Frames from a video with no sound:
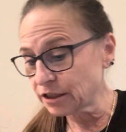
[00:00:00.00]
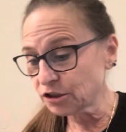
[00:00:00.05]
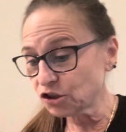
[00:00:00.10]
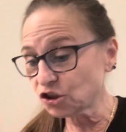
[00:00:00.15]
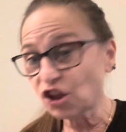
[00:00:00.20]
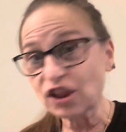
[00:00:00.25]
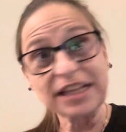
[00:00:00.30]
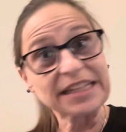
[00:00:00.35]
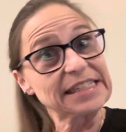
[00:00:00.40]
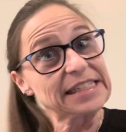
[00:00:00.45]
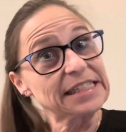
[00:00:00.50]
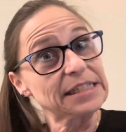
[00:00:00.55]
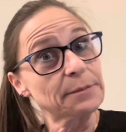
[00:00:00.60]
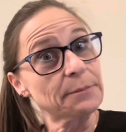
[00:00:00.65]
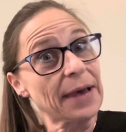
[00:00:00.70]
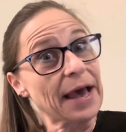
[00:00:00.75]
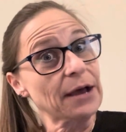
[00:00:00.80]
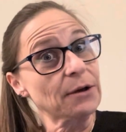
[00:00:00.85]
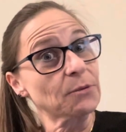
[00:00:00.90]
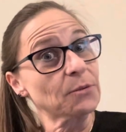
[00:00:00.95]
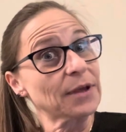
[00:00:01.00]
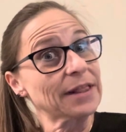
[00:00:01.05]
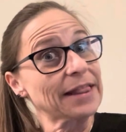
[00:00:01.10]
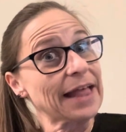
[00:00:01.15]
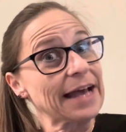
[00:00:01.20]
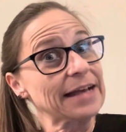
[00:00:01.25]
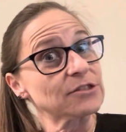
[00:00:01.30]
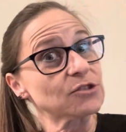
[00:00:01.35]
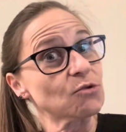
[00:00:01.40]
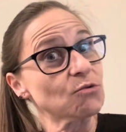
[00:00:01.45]
So let's sit back,
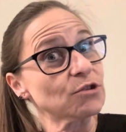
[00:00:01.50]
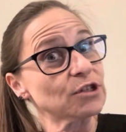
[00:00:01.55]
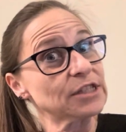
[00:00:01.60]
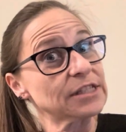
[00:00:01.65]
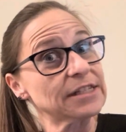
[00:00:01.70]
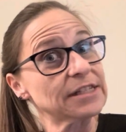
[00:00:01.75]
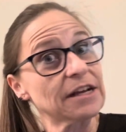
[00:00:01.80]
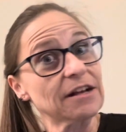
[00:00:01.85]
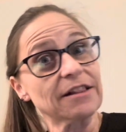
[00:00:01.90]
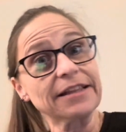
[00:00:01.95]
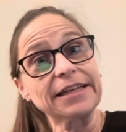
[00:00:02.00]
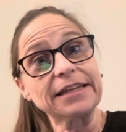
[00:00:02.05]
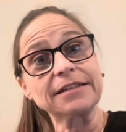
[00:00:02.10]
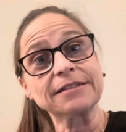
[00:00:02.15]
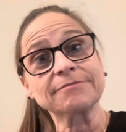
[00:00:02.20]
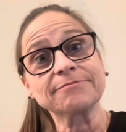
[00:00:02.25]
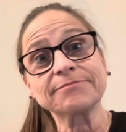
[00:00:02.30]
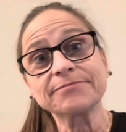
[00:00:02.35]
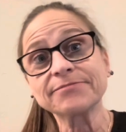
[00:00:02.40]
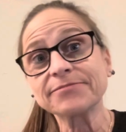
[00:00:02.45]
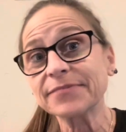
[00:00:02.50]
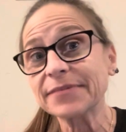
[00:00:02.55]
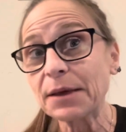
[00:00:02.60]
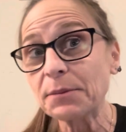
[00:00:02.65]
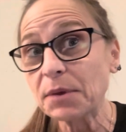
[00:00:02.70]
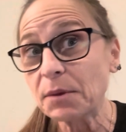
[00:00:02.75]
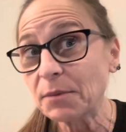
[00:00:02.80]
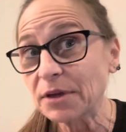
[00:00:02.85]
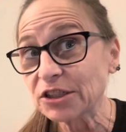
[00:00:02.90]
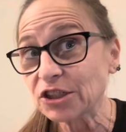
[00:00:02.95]
relax, or snuggle in. Let
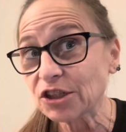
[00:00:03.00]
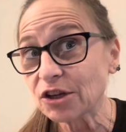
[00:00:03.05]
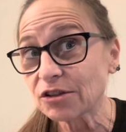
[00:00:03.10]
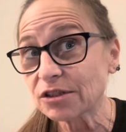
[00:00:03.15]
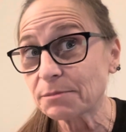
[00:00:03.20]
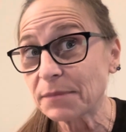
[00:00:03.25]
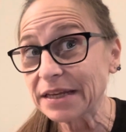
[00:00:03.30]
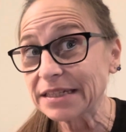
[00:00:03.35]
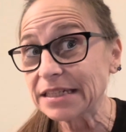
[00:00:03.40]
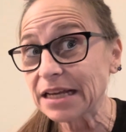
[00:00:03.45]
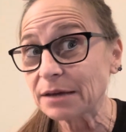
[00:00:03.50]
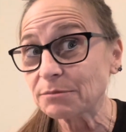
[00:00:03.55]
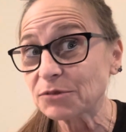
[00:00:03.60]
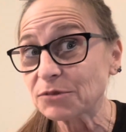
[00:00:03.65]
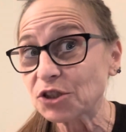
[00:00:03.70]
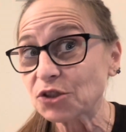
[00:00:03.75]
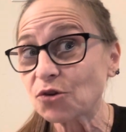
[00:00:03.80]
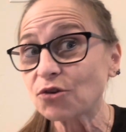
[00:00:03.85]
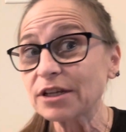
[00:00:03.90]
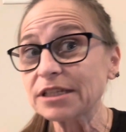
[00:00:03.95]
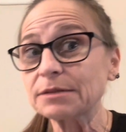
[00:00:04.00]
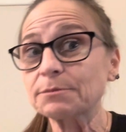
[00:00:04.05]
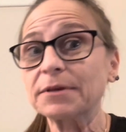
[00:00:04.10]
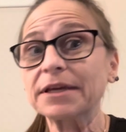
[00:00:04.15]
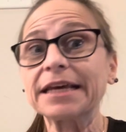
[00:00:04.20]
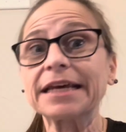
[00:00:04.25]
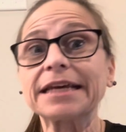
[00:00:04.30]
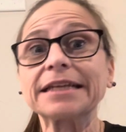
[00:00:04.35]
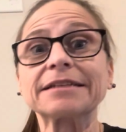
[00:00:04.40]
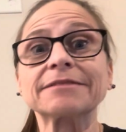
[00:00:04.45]
Mimi Shell's bedtime stories
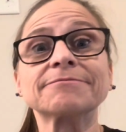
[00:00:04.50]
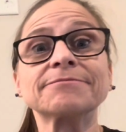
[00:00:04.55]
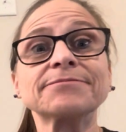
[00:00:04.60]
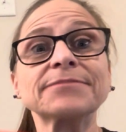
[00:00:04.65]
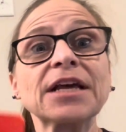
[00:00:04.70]
begin.